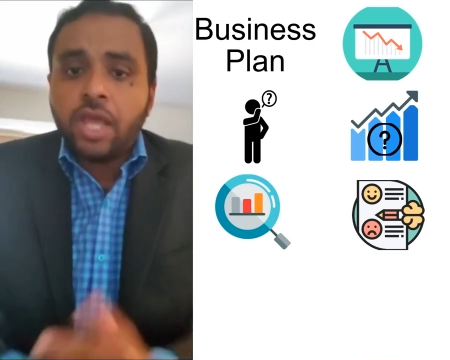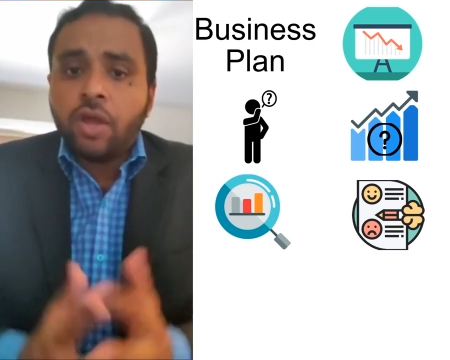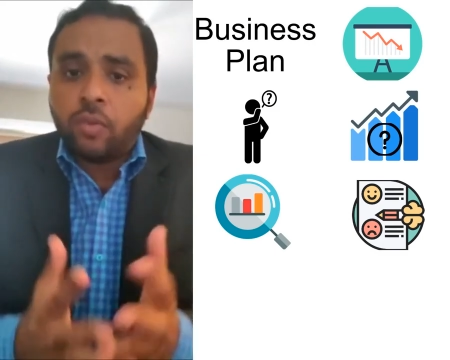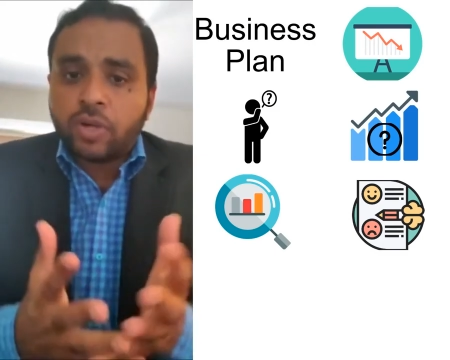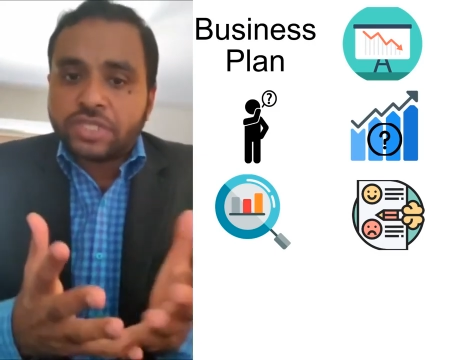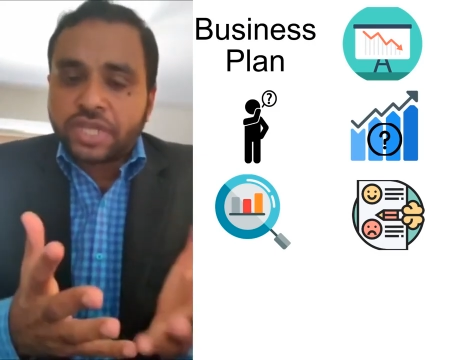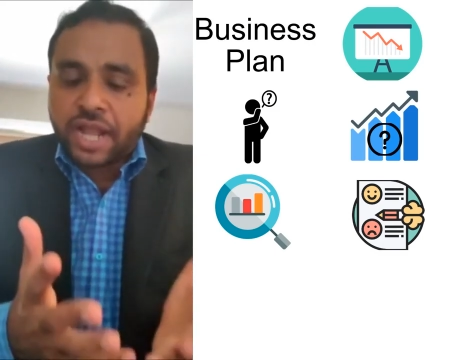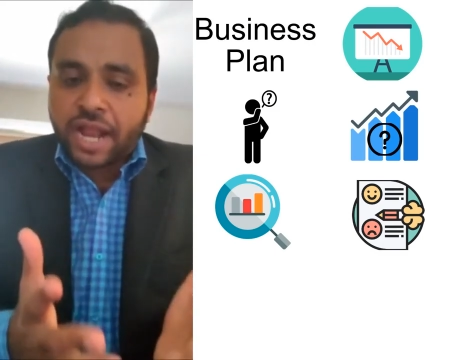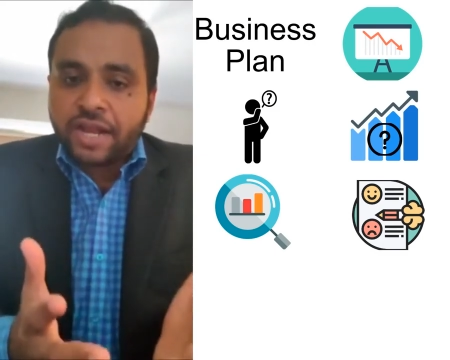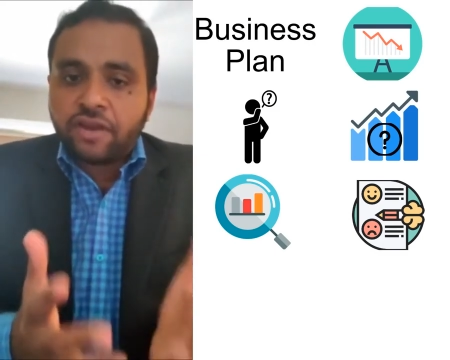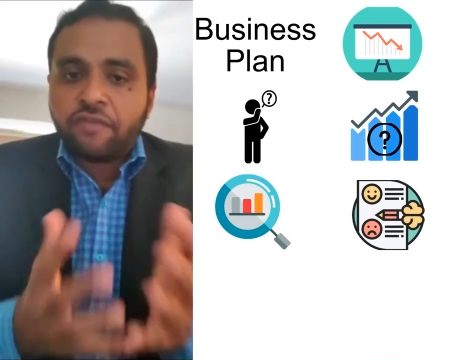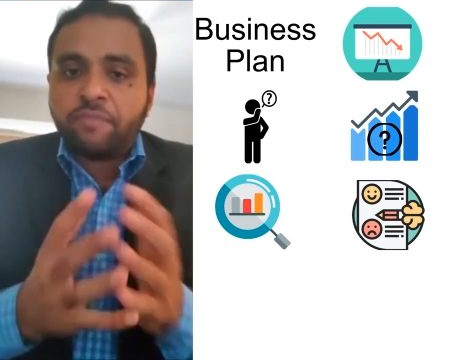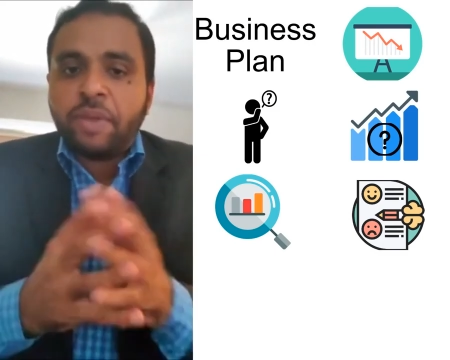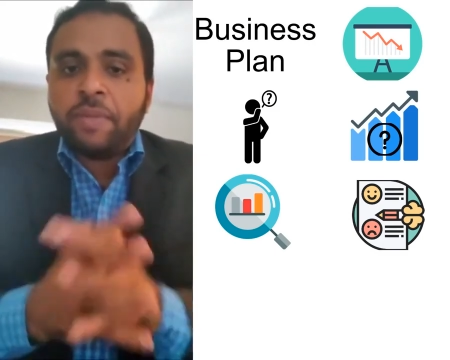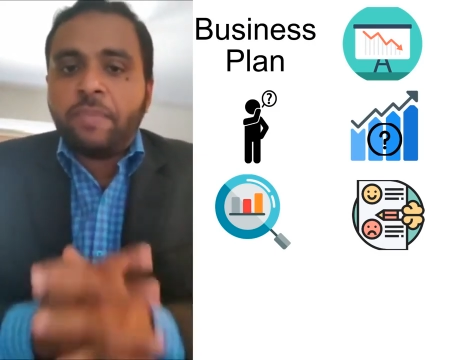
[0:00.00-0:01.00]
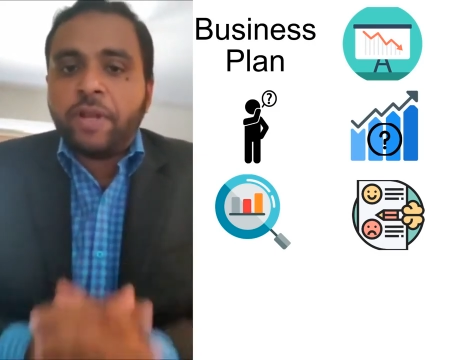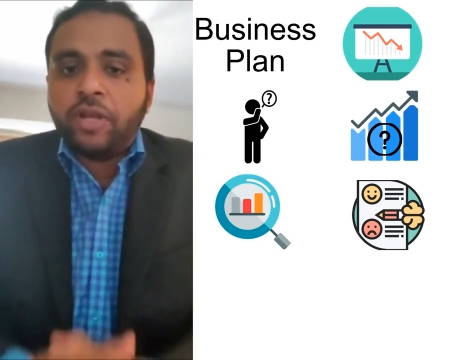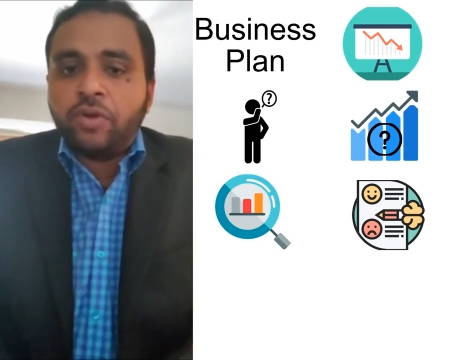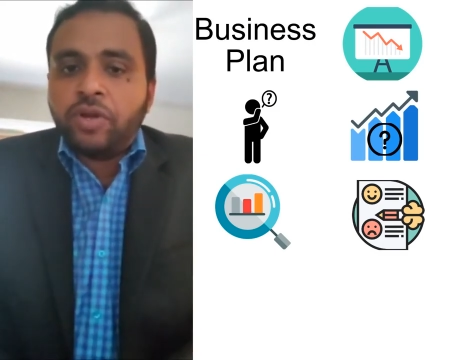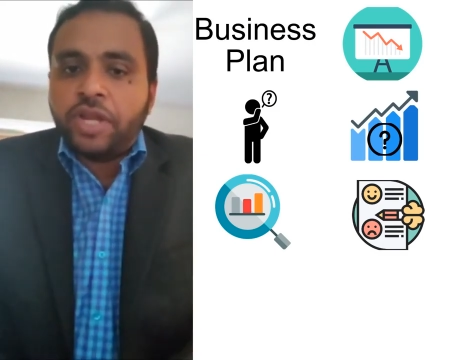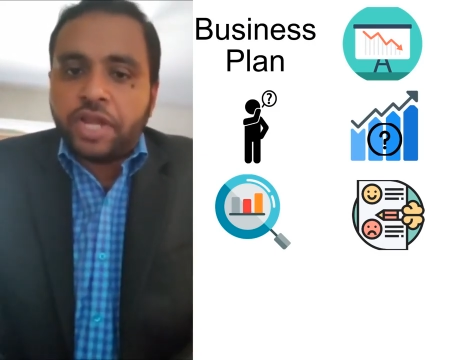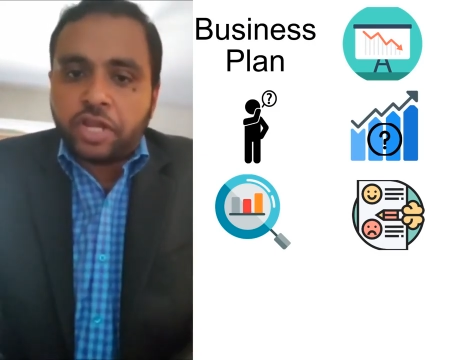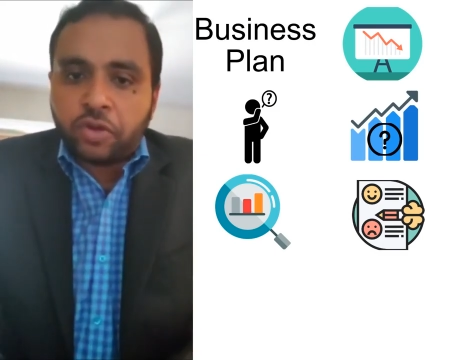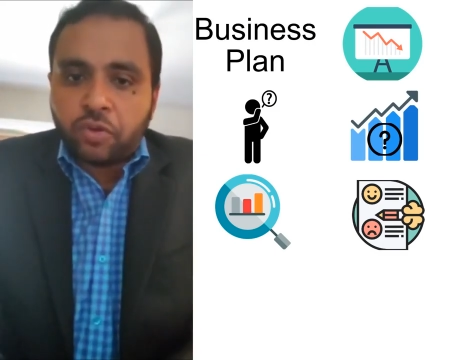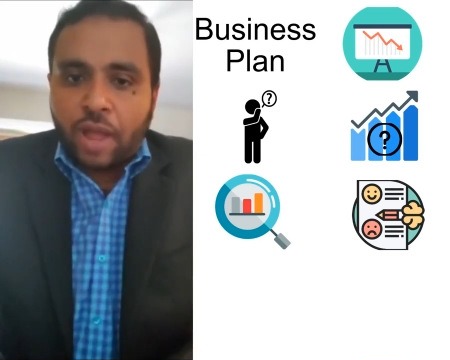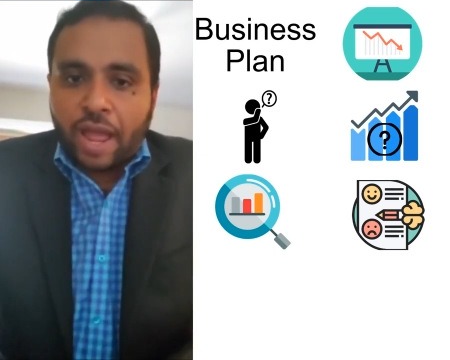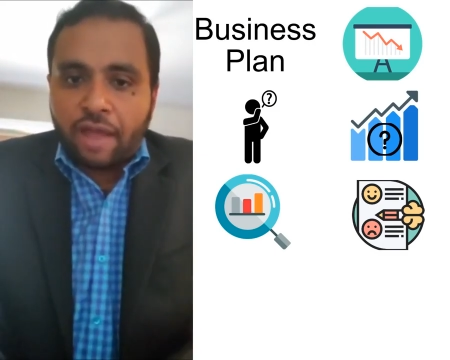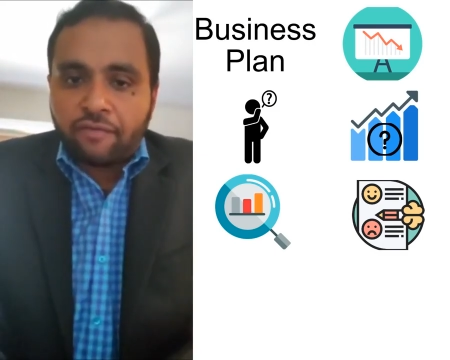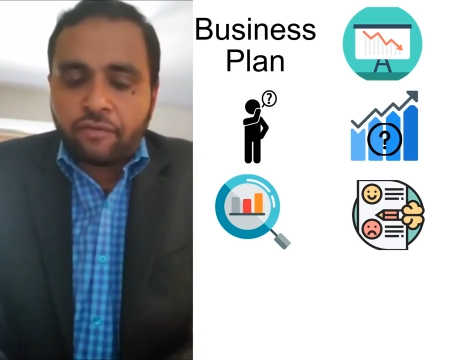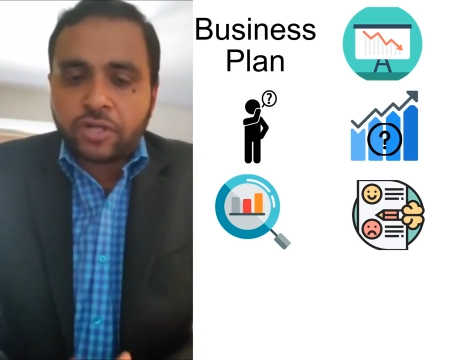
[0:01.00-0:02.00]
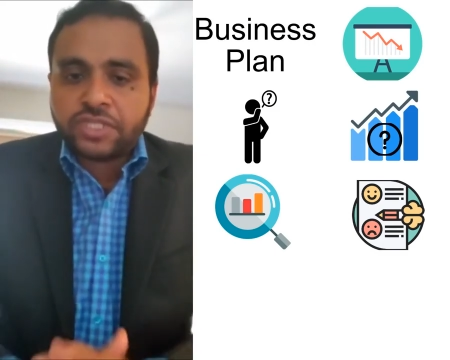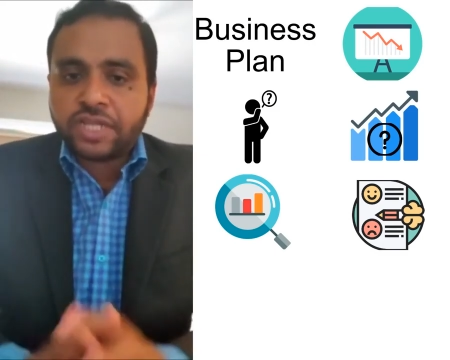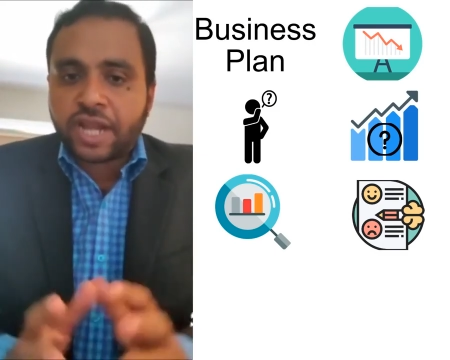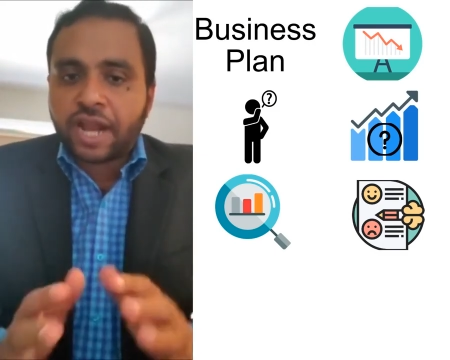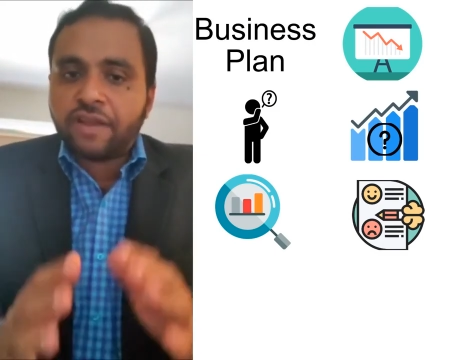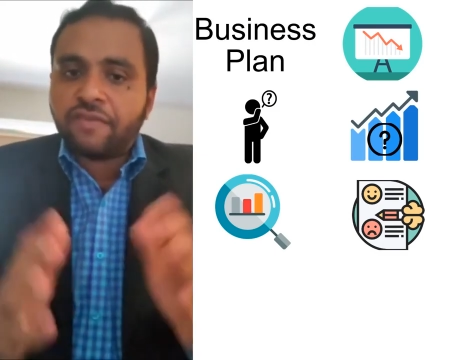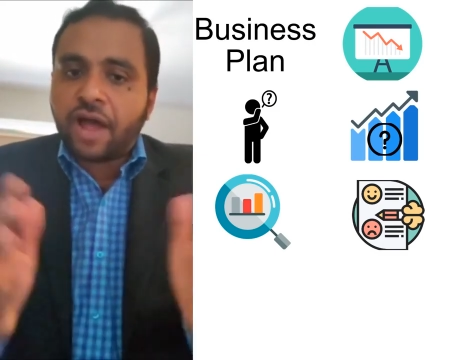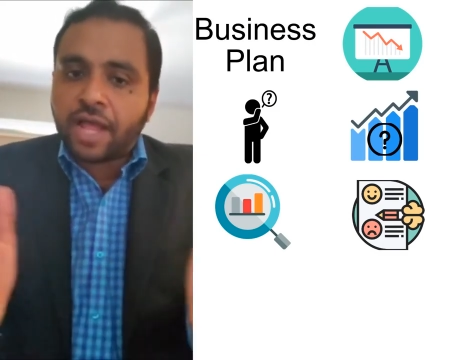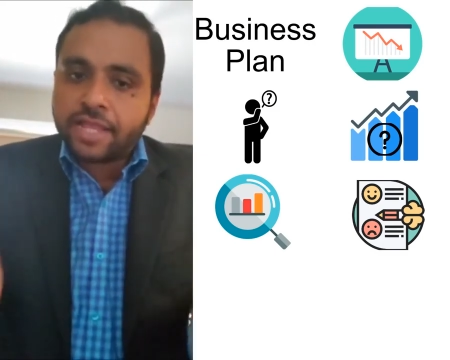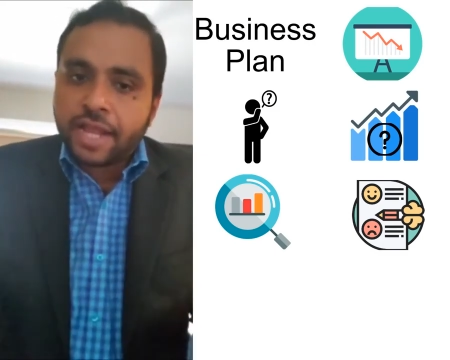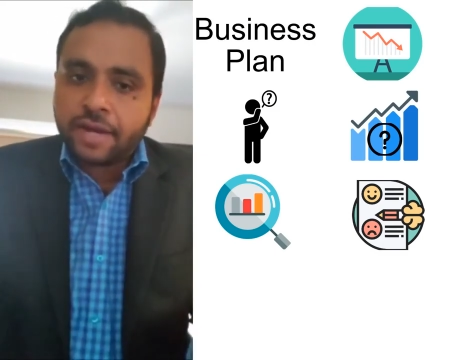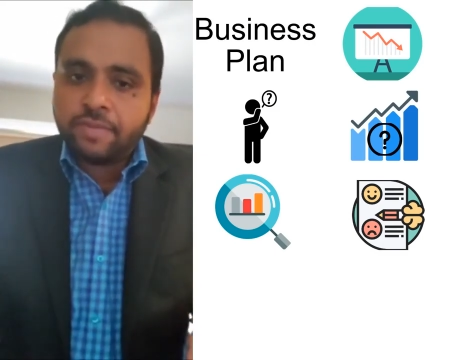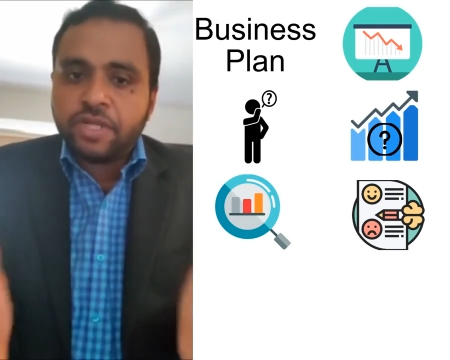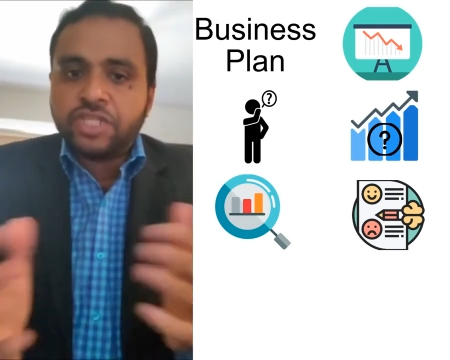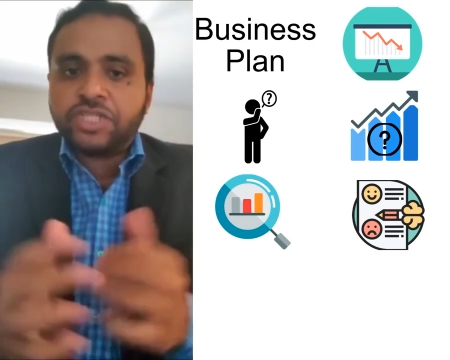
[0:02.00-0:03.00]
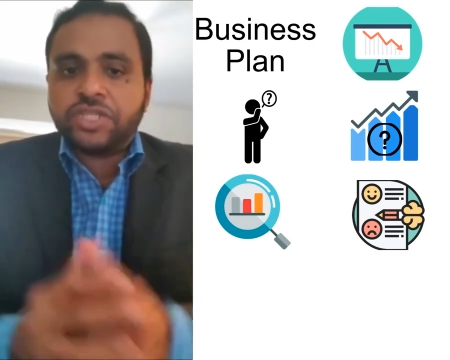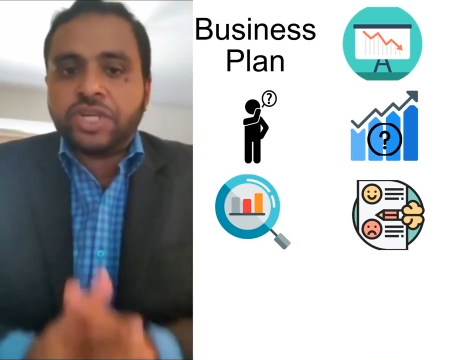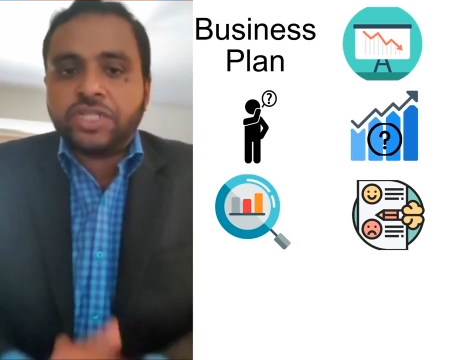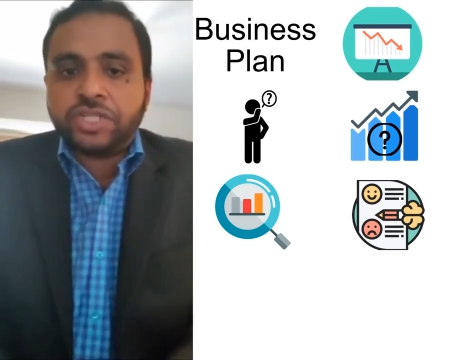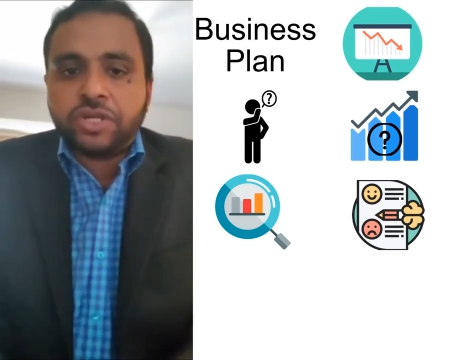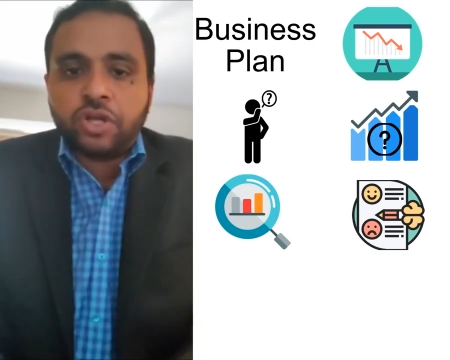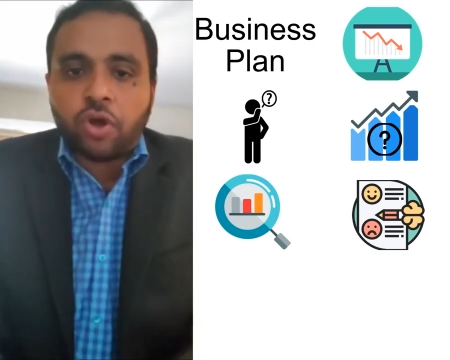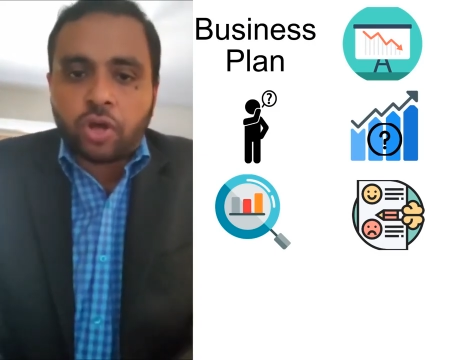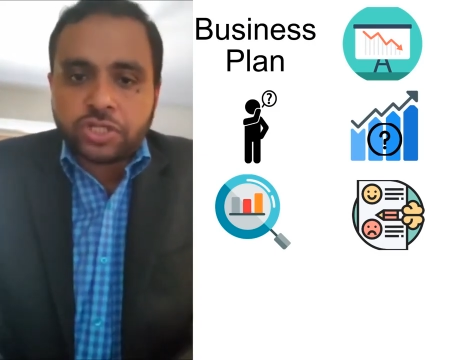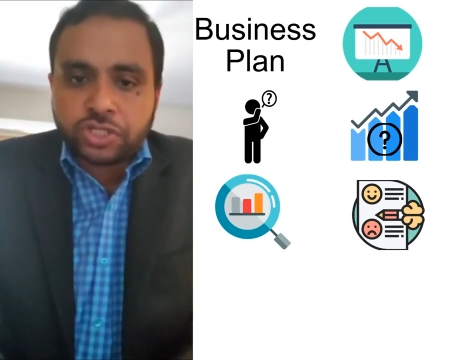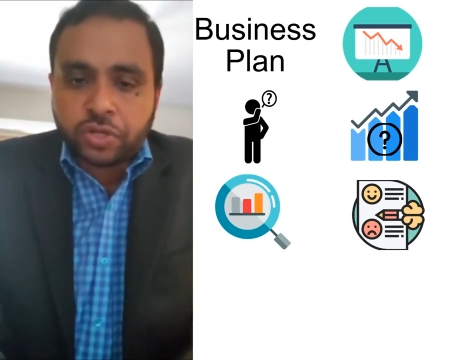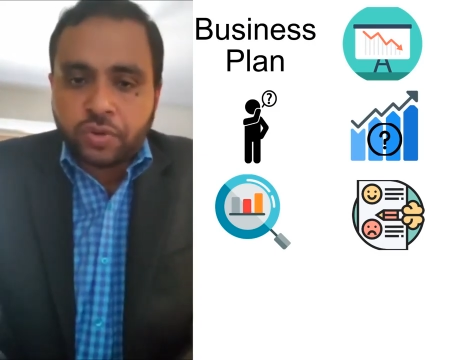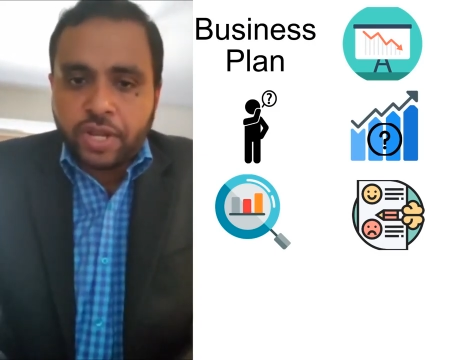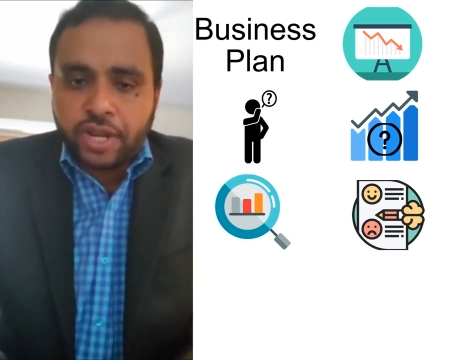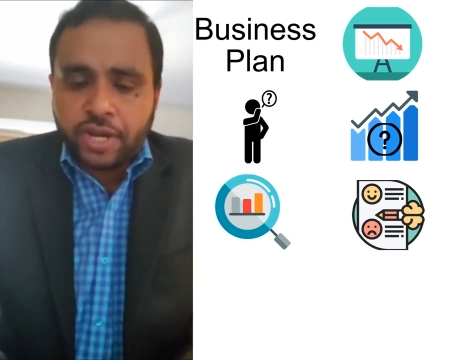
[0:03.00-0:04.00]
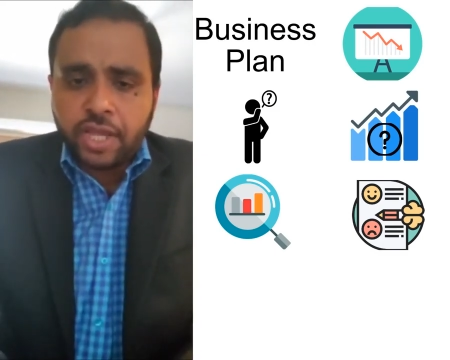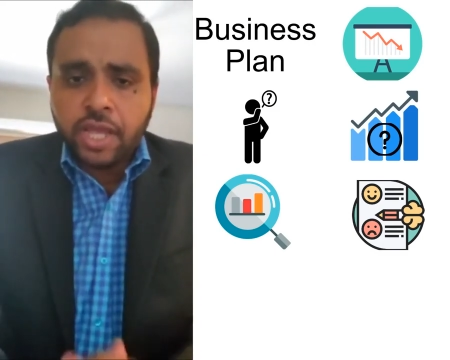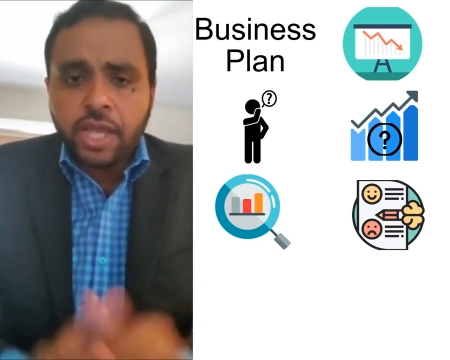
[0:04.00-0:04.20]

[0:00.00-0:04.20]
What's the kind of people you need to have? What's the kind of other administration cost you need?